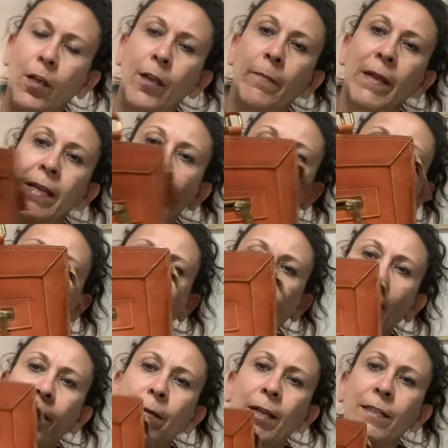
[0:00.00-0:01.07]
on my
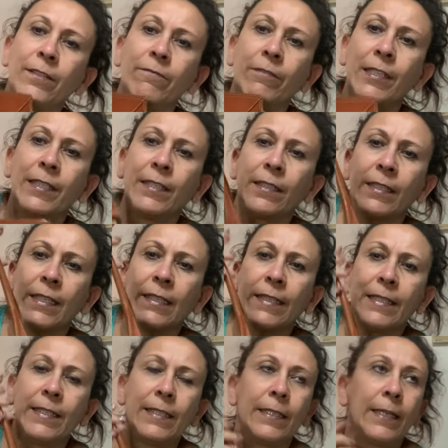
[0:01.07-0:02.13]
Instagram, I recently
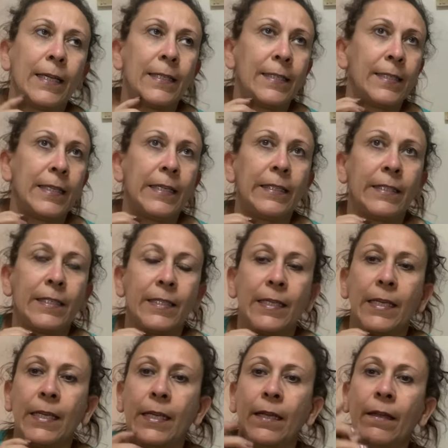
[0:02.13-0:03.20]
listed a
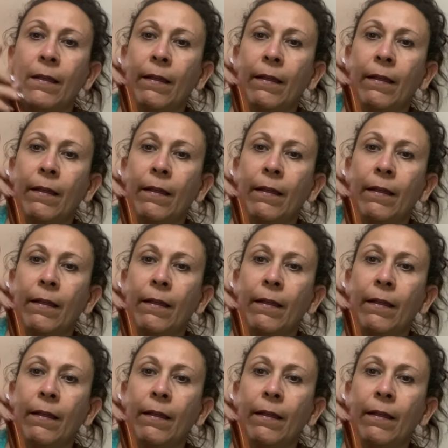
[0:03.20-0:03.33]
CNC